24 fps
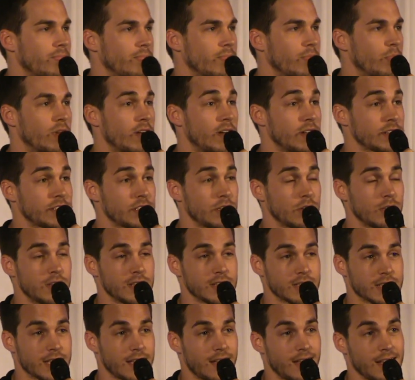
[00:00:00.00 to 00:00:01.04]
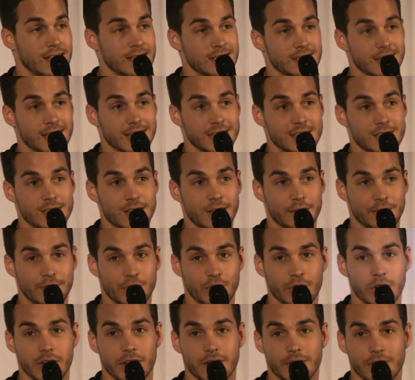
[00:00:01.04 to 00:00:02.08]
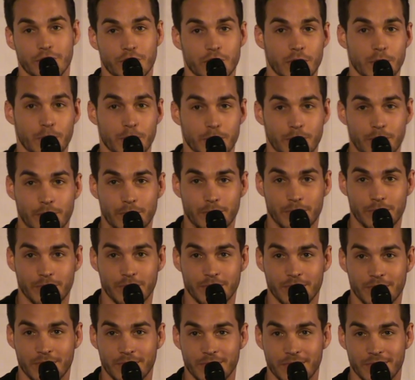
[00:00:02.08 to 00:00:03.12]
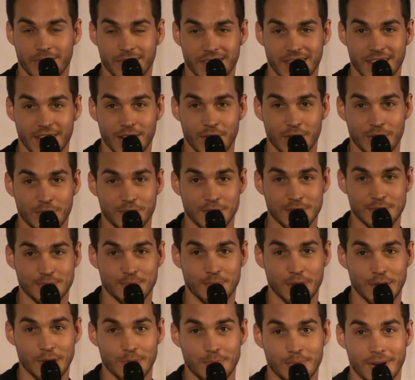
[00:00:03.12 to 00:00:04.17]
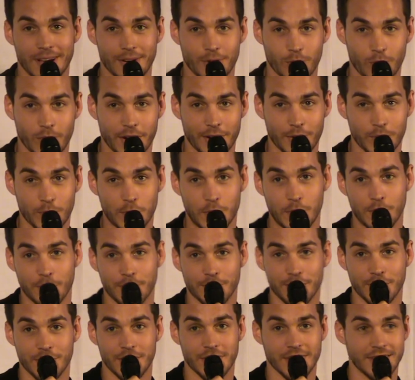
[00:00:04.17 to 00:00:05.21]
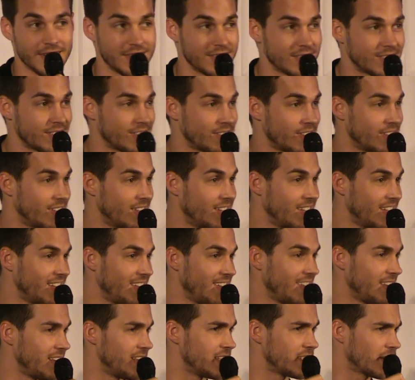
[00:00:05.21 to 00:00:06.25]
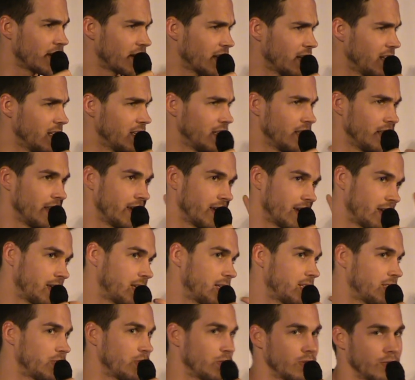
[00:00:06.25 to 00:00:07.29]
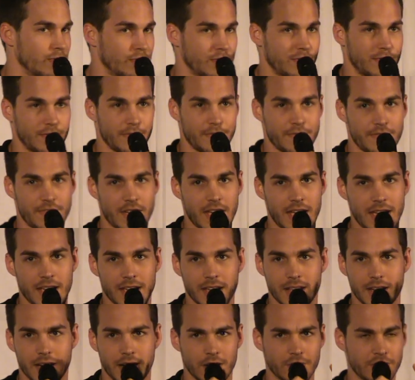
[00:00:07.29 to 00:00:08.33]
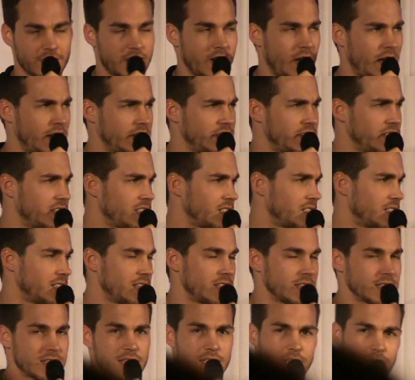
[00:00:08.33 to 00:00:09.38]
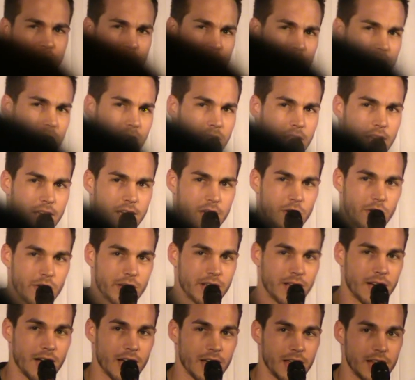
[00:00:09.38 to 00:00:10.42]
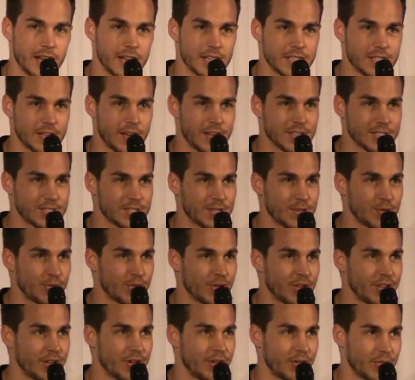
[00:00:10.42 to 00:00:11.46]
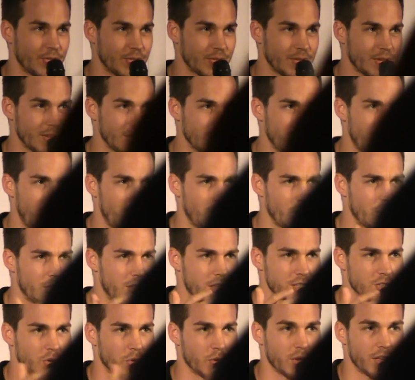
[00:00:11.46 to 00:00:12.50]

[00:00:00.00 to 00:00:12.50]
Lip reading: But also this guy is like suffering from, he was bitten by a werewolf and he's starting to like sort of fade out of consciousness. So there's a lot going on, and it's also, his whole